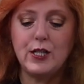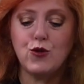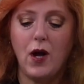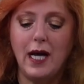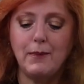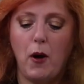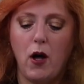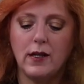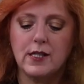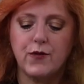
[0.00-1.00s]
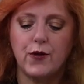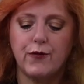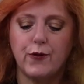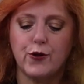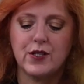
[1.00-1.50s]
and we tried Paula's
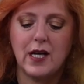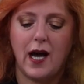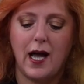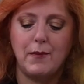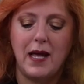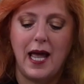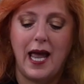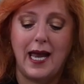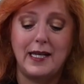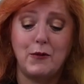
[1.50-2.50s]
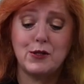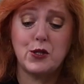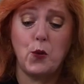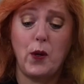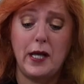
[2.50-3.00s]
for the first time, and
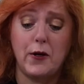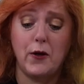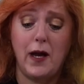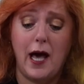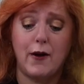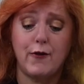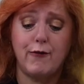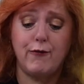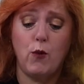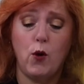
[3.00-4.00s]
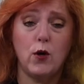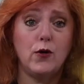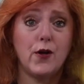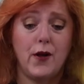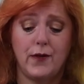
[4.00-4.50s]
it was the winner out of the
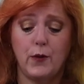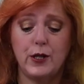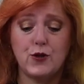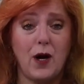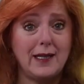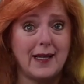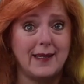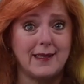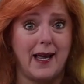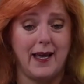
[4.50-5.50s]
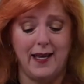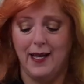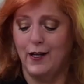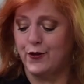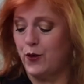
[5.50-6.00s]
4 that we tried that
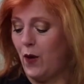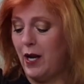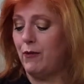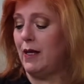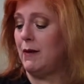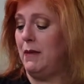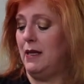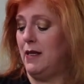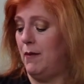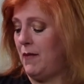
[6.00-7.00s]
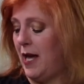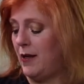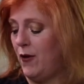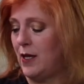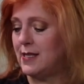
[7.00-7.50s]
day. So I recommend
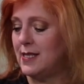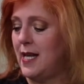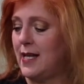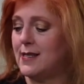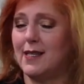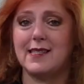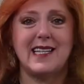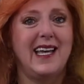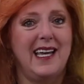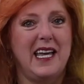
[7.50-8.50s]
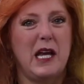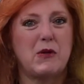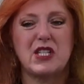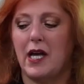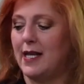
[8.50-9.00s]
them. Out of Austin, Texas,
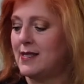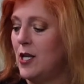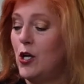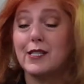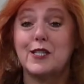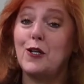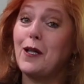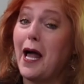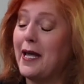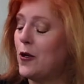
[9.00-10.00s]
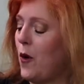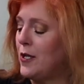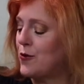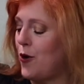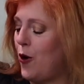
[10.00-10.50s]
it was nice. Still
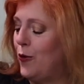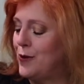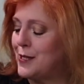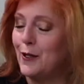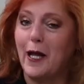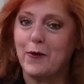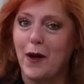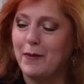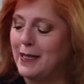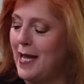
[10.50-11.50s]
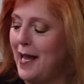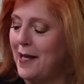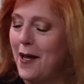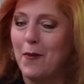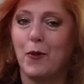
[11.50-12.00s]
like Cointreau, still like Grand
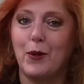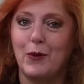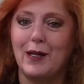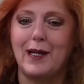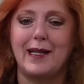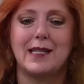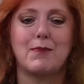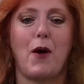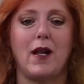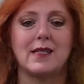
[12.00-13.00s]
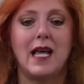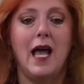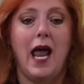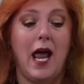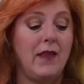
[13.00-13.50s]
Marnier, but we really like this
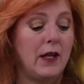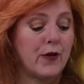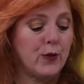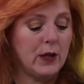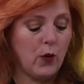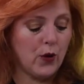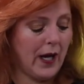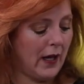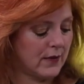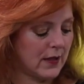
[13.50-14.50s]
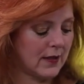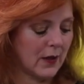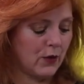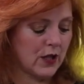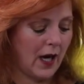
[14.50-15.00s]
Paula's. And then 3/4
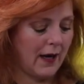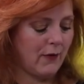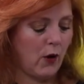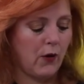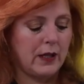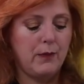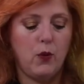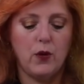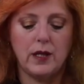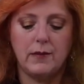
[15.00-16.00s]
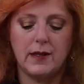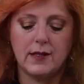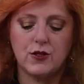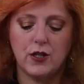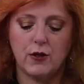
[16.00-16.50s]
ounces, which I've already poured
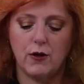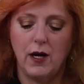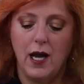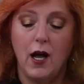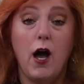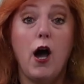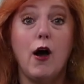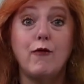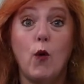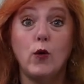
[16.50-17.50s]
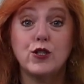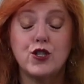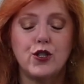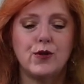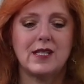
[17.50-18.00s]
in this jigger, of
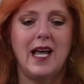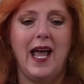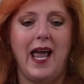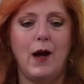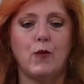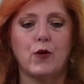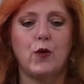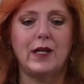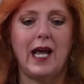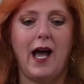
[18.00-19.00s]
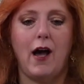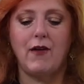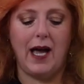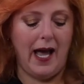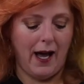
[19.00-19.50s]
orange juice, and we're going to
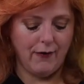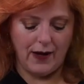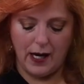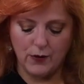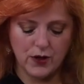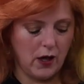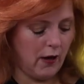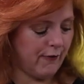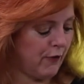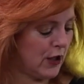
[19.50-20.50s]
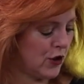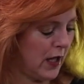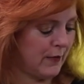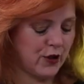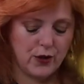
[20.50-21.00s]
have a 1/2 ounce of
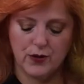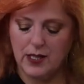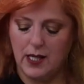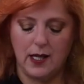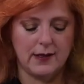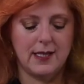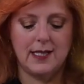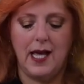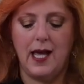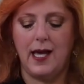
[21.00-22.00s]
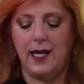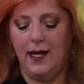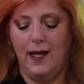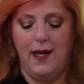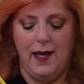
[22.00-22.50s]
fresh lime juice. And
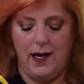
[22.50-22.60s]
today,